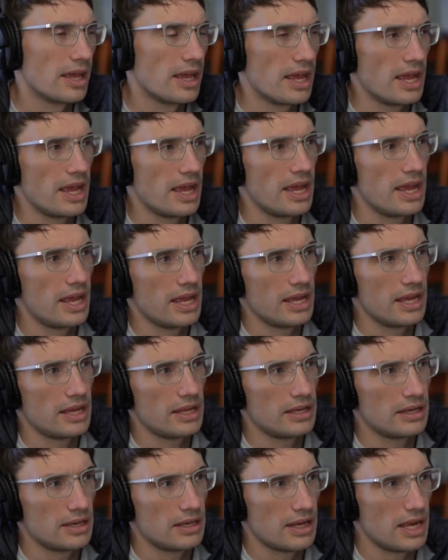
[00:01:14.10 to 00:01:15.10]

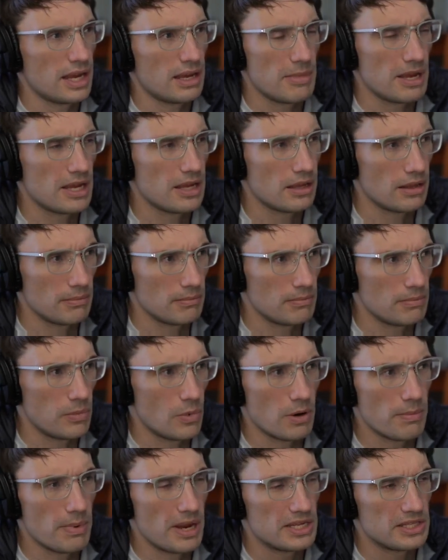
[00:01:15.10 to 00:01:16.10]
and I can make
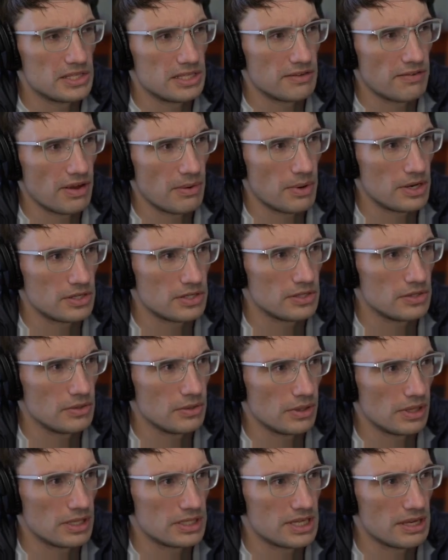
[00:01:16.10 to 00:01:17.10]
more bases if I want to.
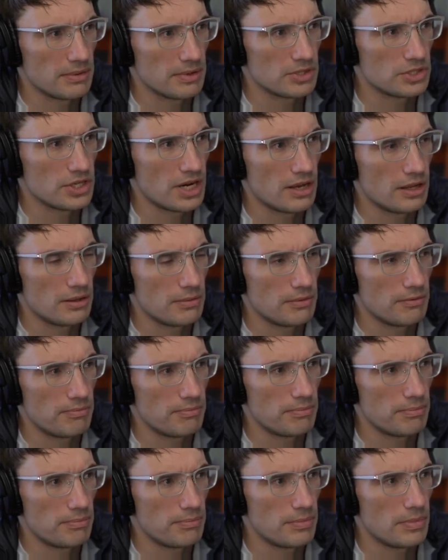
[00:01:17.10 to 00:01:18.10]
Let's have a child,
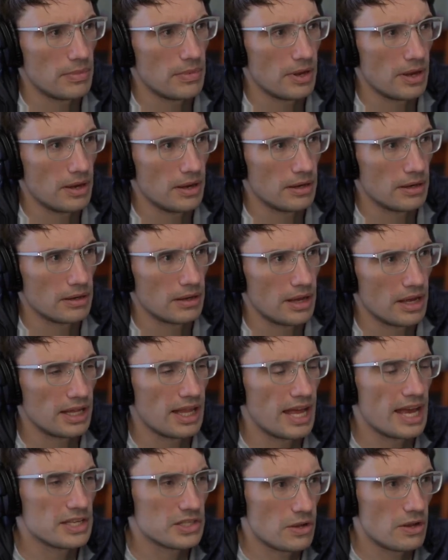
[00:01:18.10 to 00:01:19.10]
uh, a
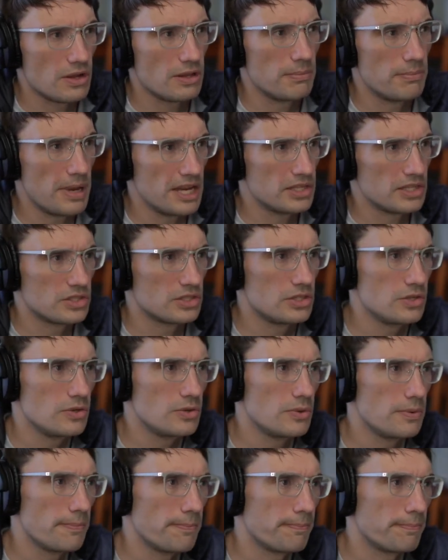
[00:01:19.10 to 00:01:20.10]
class called
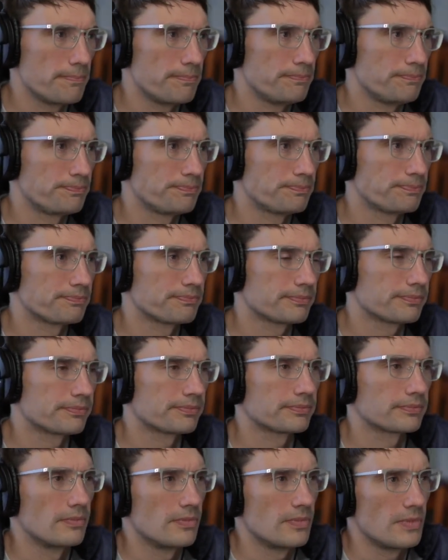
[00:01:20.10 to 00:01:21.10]
base2,
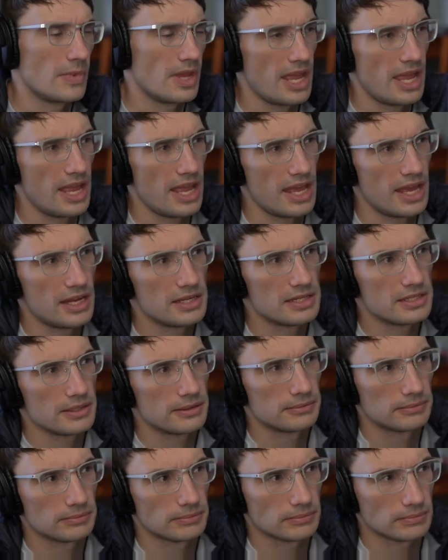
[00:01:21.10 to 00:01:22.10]
and
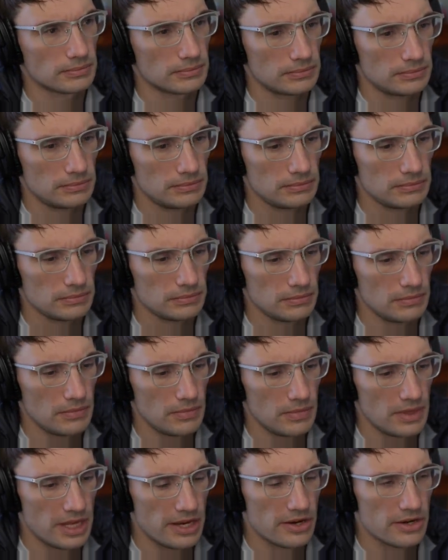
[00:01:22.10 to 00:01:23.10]

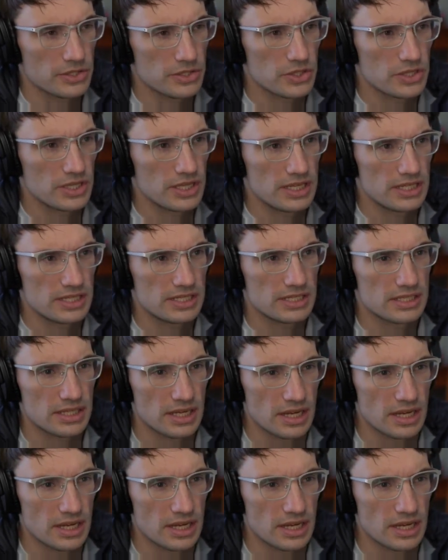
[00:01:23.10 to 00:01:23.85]
there's this